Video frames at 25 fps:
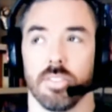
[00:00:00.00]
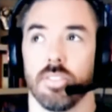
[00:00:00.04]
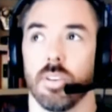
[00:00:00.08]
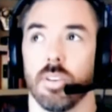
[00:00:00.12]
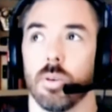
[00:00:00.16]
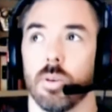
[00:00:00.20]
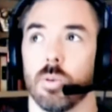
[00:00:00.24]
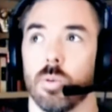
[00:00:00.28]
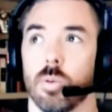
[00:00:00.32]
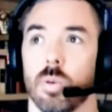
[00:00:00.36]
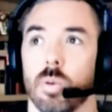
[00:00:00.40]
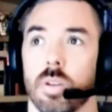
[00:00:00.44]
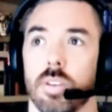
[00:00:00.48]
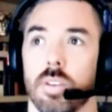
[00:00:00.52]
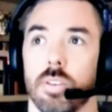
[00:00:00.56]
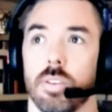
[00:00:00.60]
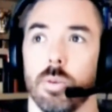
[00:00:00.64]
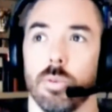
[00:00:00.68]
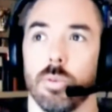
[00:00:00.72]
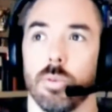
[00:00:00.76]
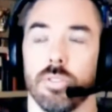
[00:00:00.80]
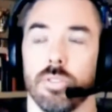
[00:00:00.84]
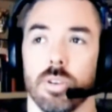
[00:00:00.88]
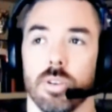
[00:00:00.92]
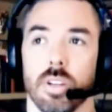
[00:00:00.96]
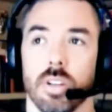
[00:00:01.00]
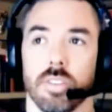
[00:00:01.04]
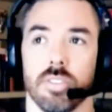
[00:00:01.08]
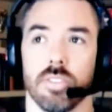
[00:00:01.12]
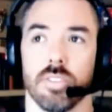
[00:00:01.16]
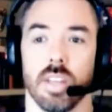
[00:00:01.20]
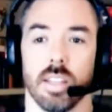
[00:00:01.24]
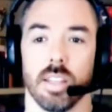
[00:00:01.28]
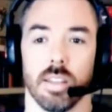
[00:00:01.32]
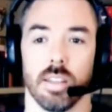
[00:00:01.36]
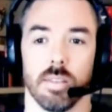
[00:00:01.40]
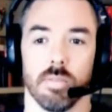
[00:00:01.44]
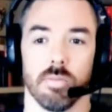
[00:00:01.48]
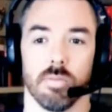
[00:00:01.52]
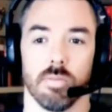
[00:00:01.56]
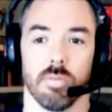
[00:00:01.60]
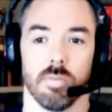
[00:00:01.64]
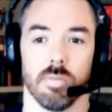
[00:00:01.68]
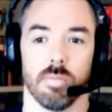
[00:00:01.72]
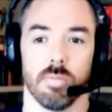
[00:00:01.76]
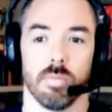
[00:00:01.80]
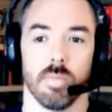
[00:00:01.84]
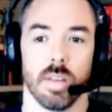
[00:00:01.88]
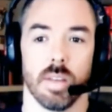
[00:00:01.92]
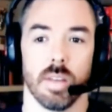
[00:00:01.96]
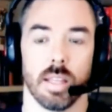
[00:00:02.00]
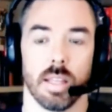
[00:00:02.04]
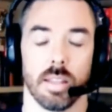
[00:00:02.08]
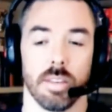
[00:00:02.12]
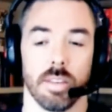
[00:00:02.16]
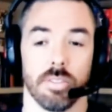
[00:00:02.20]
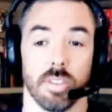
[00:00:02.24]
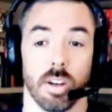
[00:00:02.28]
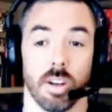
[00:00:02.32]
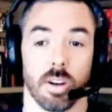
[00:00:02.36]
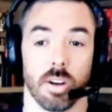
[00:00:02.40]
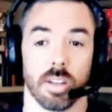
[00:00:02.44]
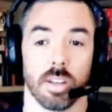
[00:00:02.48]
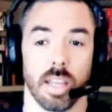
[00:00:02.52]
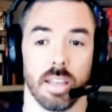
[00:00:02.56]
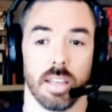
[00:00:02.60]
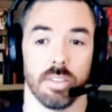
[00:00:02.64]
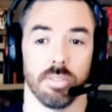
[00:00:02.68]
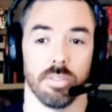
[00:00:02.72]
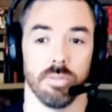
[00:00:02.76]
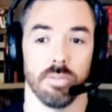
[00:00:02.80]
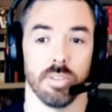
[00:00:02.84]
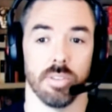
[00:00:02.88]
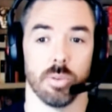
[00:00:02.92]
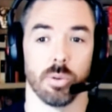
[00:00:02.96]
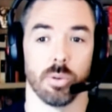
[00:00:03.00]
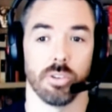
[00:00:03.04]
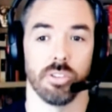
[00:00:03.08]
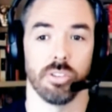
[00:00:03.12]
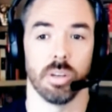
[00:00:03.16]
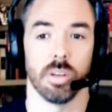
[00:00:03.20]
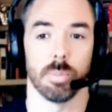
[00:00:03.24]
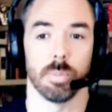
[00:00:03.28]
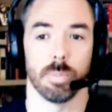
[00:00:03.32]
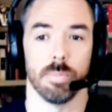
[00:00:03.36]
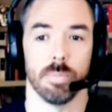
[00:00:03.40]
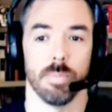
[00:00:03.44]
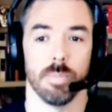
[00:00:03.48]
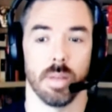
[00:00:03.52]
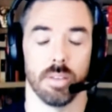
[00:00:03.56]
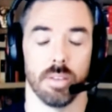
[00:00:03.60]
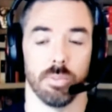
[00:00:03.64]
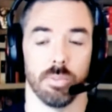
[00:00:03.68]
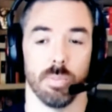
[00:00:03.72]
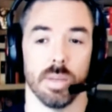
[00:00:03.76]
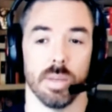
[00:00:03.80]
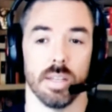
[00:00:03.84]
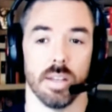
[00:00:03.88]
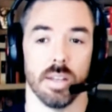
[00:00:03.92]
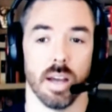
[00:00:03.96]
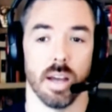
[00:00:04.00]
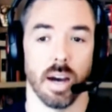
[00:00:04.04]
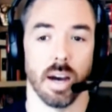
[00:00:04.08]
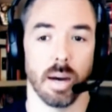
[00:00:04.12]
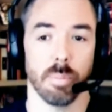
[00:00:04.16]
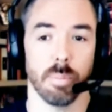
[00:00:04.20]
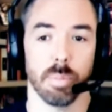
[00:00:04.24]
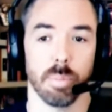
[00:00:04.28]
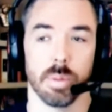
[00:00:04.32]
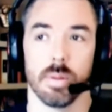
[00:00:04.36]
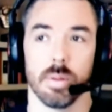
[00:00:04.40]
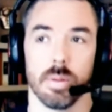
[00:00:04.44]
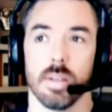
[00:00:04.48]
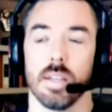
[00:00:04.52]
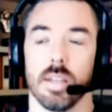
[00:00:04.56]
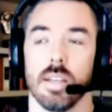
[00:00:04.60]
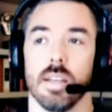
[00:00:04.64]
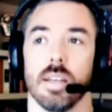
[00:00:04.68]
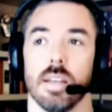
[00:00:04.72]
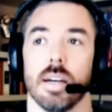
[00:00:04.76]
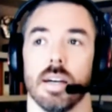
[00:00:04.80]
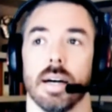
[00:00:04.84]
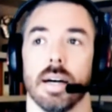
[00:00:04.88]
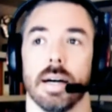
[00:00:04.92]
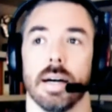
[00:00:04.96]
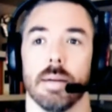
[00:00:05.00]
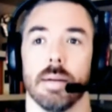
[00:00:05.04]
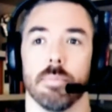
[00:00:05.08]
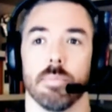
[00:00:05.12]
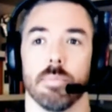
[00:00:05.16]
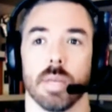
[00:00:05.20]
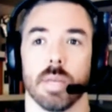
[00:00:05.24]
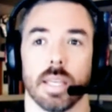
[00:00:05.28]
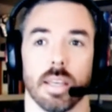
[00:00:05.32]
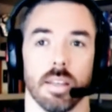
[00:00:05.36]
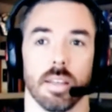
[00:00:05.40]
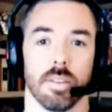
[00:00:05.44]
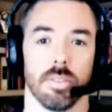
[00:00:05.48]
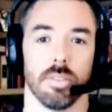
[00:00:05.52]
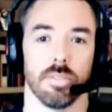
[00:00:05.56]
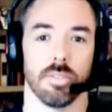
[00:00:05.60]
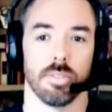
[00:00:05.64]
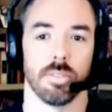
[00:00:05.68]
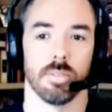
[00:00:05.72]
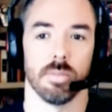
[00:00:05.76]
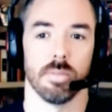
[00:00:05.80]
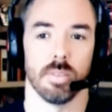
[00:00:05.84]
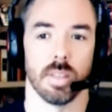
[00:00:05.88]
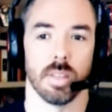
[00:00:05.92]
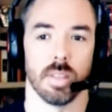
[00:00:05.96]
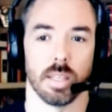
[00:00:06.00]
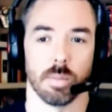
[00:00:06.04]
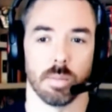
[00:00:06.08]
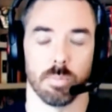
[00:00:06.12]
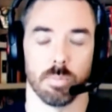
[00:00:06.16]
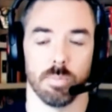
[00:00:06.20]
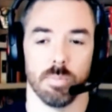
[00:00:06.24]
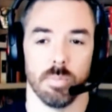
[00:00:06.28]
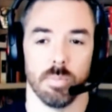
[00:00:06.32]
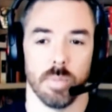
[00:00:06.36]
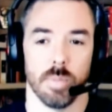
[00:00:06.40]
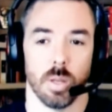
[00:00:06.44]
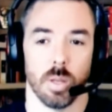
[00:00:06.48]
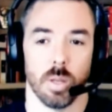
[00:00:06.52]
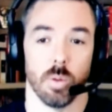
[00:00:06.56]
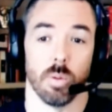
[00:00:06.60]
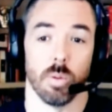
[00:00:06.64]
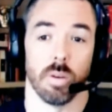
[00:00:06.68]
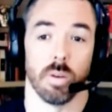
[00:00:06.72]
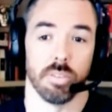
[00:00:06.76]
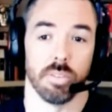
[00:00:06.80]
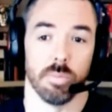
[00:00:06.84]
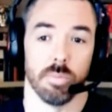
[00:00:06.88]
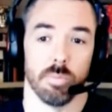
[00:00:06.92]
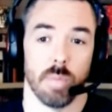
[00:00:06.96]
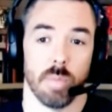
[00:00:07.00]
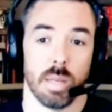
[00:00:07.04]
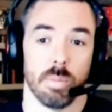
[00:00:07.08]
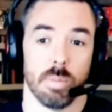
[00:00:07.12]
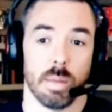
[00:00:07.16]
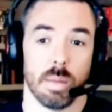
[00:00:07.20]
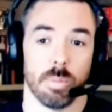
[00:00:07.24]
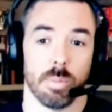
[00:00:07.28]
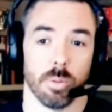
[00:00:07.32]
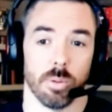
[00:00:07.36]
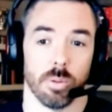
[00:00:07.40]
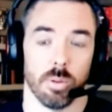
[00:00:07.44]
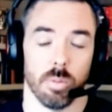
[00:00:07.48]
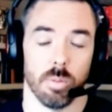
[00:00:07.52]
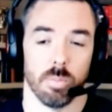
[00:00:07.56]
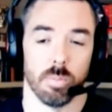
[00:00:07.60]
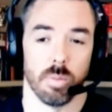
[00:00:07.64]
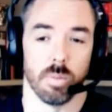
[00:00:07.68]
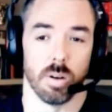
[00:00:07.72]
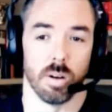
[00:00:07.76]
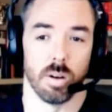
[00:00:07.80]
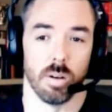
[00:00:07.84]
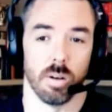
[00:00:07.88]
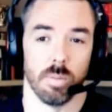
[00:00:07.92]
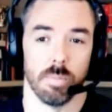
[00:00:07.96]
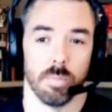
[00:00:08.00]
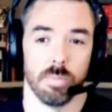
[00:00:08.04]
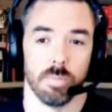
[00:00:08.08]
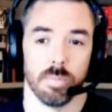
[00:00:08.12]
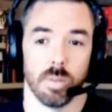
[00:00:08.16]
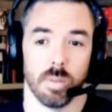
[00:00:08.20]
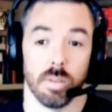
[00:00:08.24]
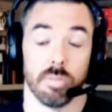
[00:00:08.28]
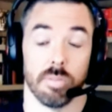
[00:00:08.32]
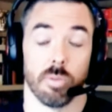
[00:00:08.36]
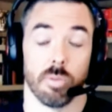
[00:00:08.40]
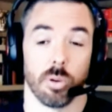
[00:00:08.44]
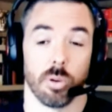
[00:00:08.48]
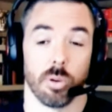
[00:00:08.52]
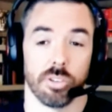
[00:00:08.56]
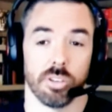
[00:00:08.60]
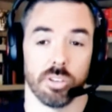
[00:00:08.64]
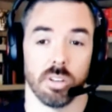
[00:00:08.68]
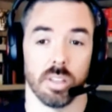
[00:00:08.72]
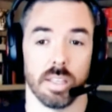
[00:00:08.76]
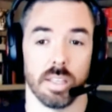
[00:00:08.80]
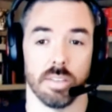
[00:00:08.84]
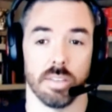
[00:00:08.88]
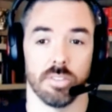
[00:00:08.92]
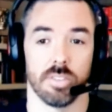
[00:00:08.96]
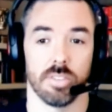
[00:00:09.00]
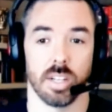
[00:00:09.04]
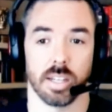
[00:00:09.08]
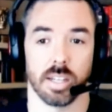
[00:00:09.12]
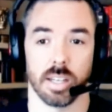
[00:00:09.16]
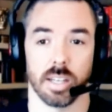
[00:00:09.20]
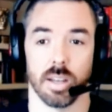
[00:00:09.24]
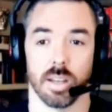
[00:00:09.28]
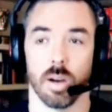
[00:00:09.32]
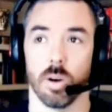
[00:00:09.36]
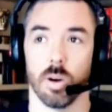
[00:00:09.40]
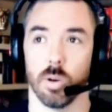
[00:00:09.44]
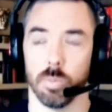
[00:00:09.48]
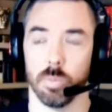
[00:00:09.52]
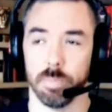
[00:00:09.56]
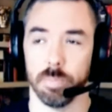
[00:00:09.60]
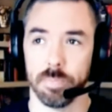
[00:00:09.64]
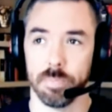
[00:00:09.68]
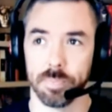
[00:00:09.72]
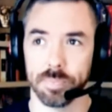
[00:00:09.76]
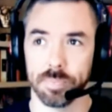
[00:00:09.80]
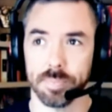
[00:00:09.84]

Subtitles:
So to a certain extent, at least in our case, viewership has been up because I think obviously many people are unfortunately stuck at home